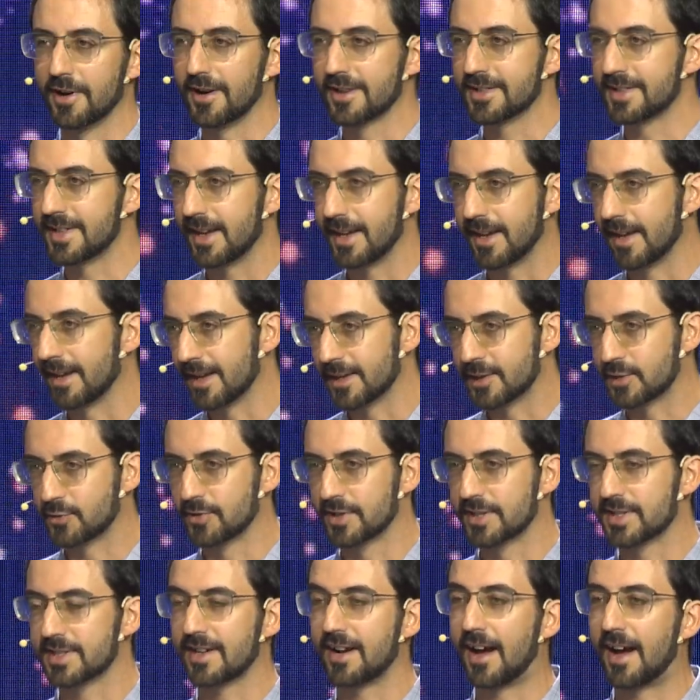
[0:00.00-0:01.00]
taking it to
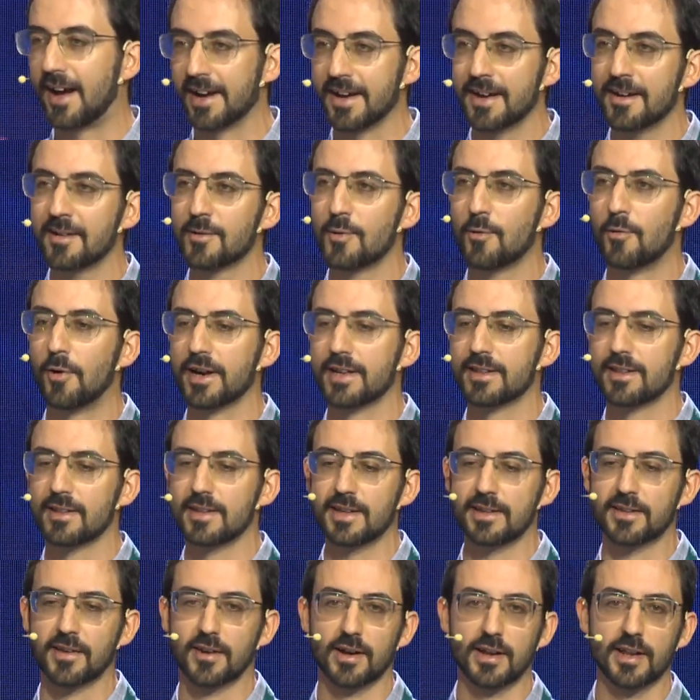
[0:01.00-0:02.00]
the sky, quite
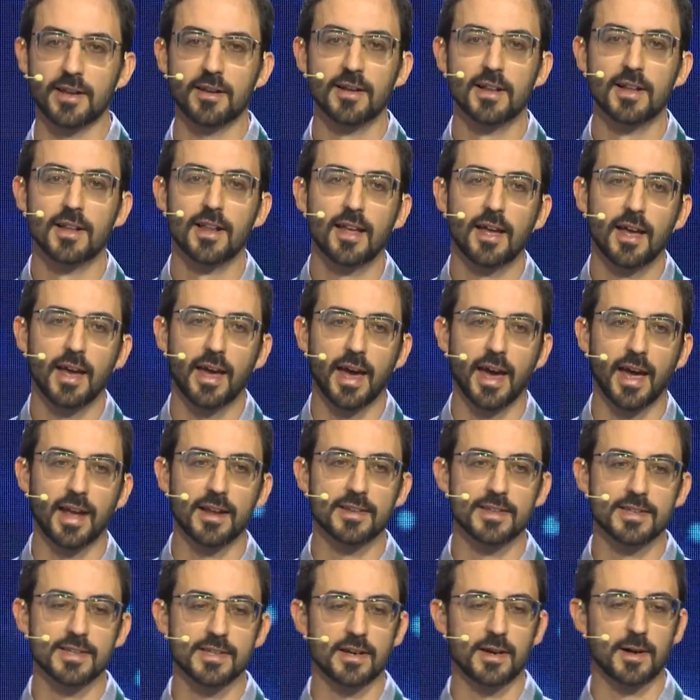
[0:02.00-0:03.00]
literally,
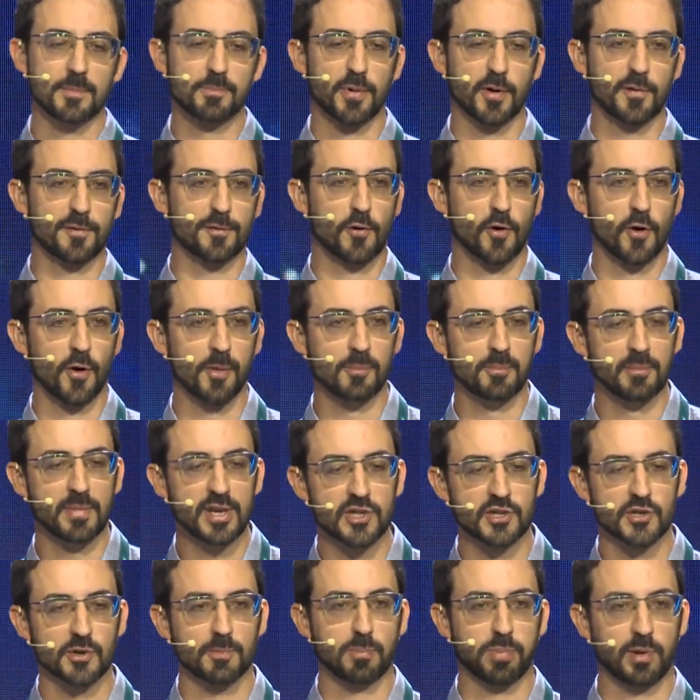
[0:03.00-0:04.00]
and perform
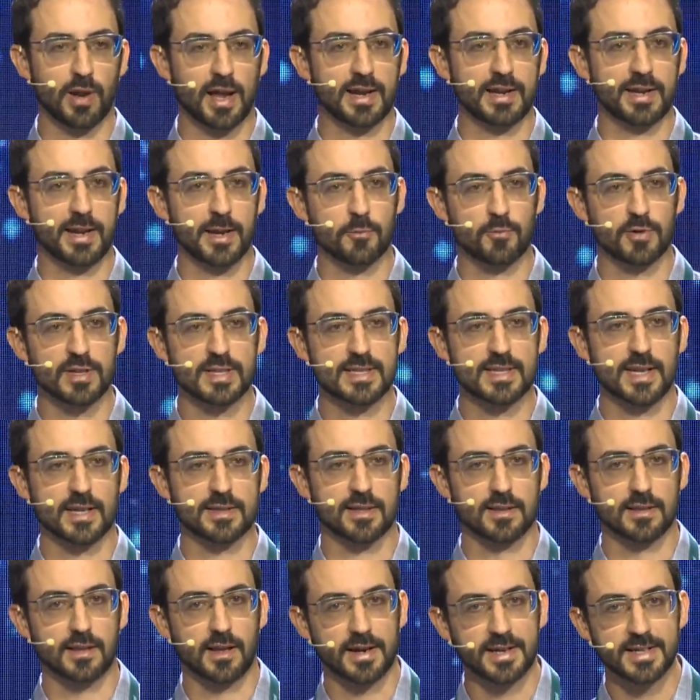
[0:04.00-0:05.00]
mission planning with
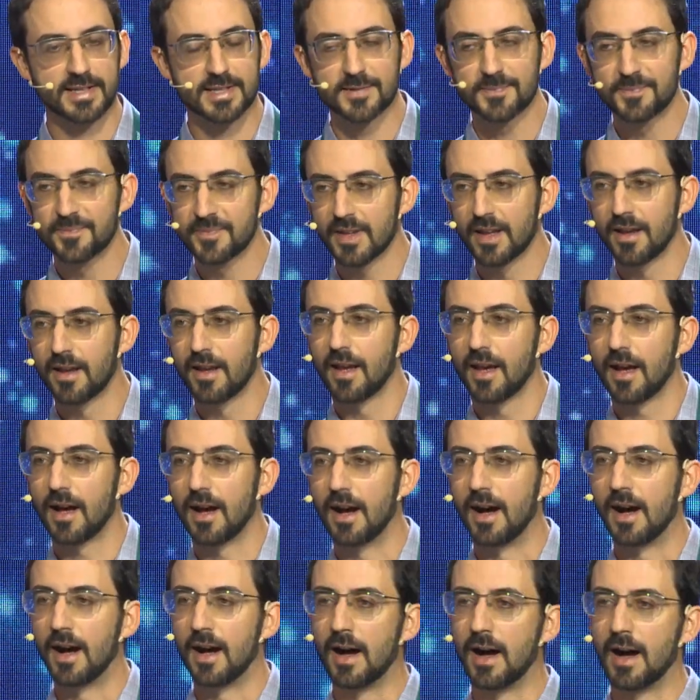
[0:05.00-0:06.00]
satellites
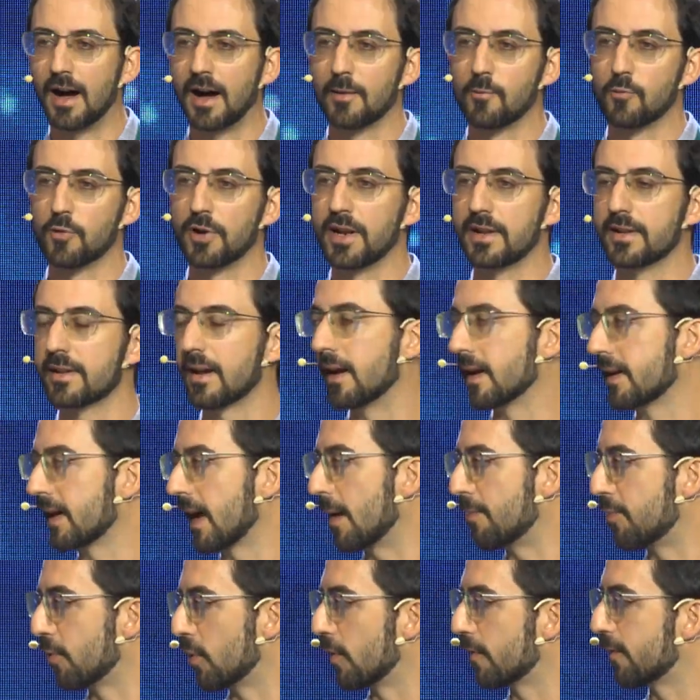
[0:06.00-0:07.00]
with a
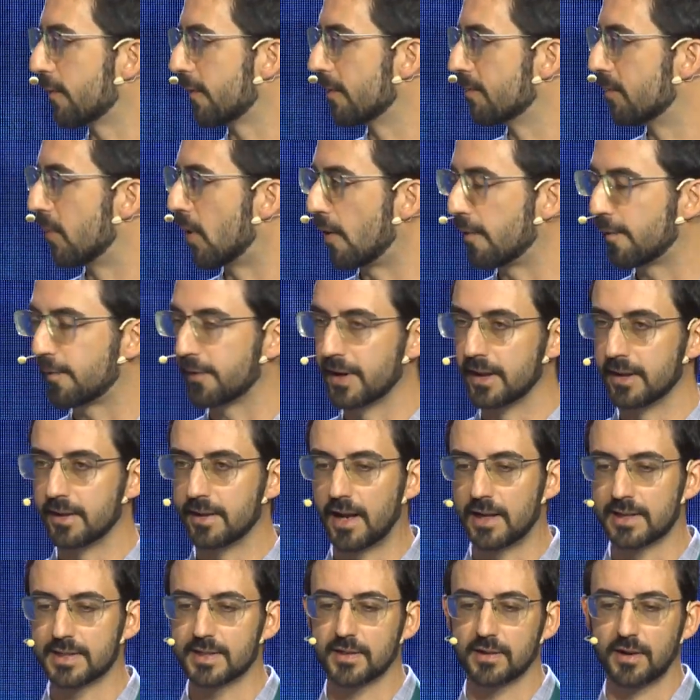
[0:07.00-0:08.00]
couple of both
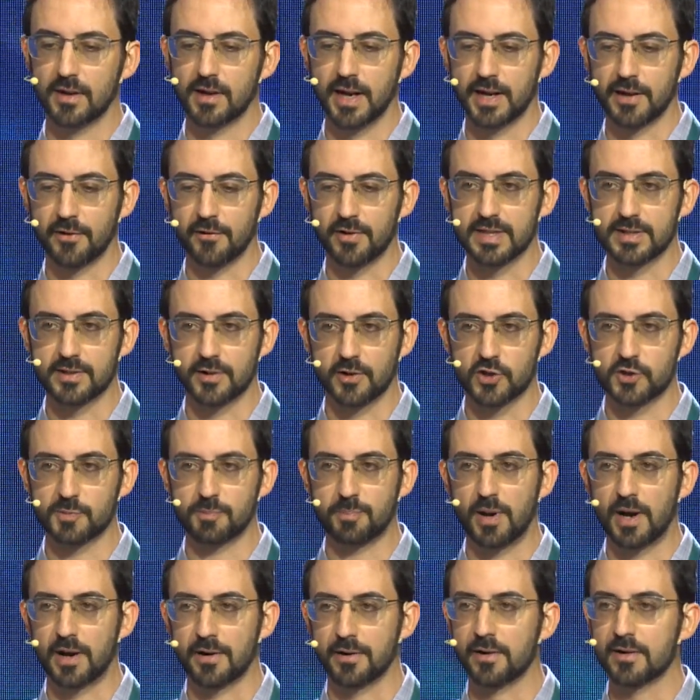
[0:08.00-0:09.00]
industrial and research
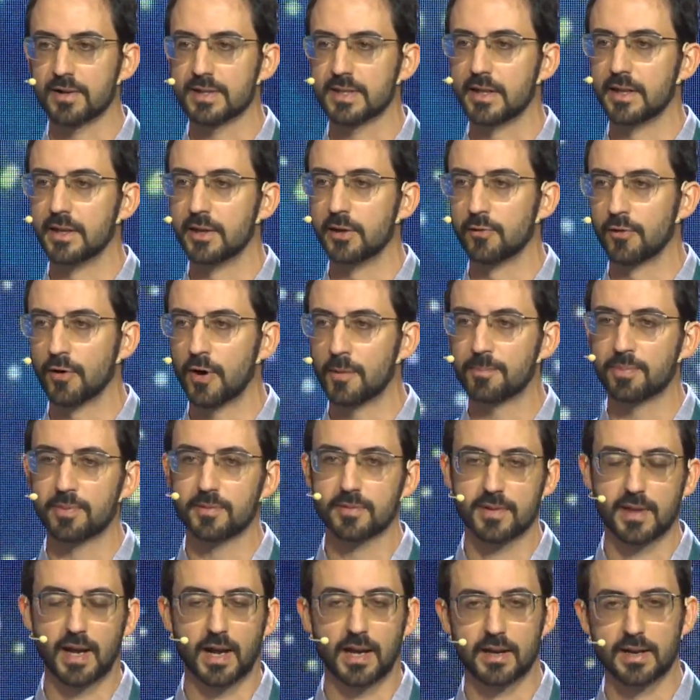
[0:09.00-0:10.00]
partners in Europe,
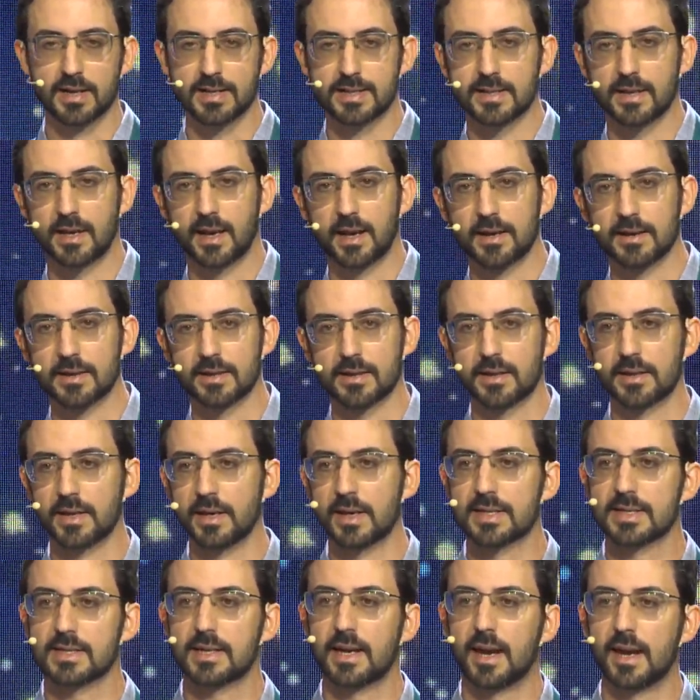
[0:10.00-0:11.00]
Thales and
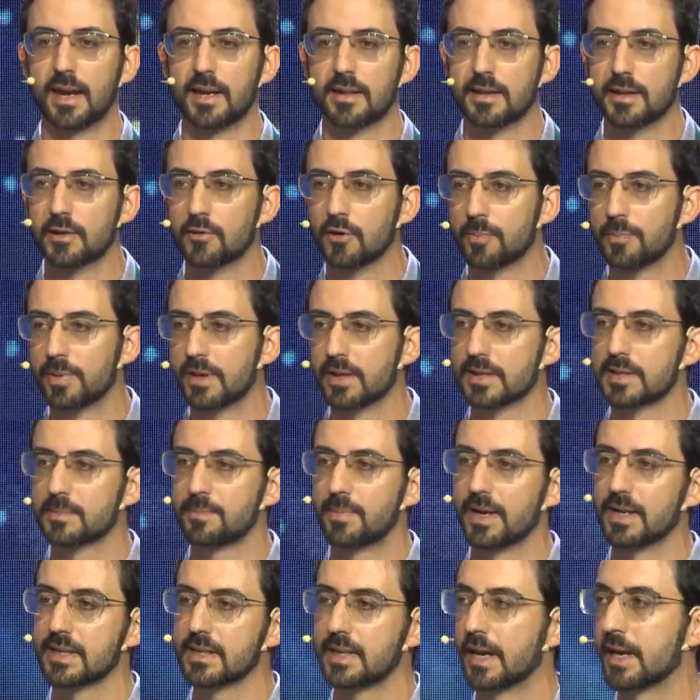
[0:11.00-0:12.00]
ESA, the European
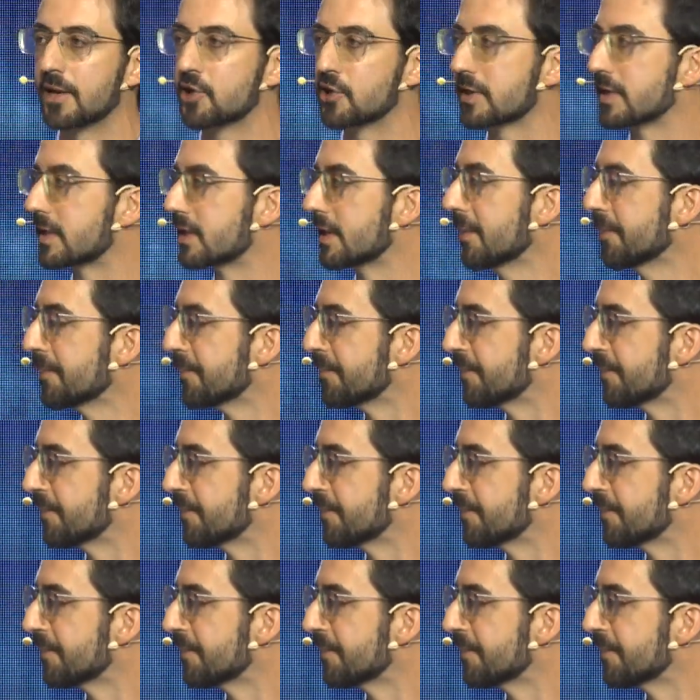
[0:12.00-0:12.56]
Space Agency.